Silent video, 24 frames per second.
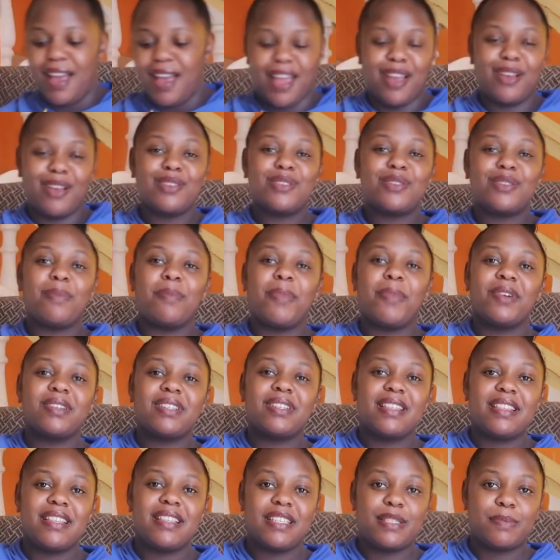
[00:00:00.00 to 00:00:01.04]
I also
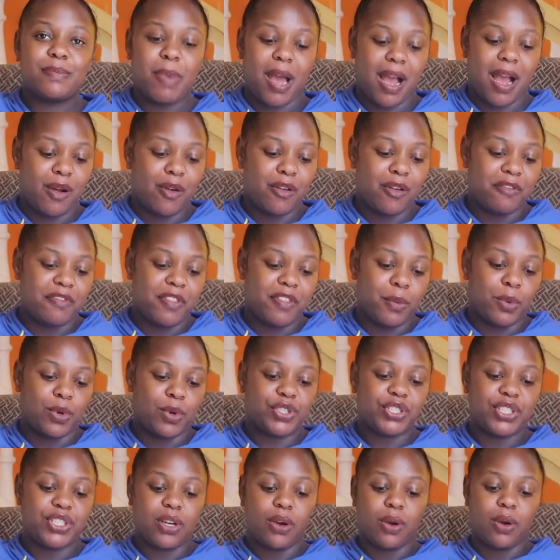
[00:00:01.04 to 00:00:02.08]
bought this pack of the
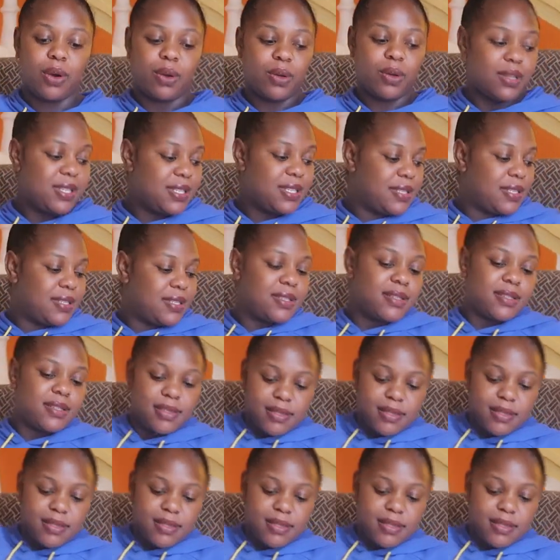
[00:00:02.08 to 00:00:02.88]
washing clothes.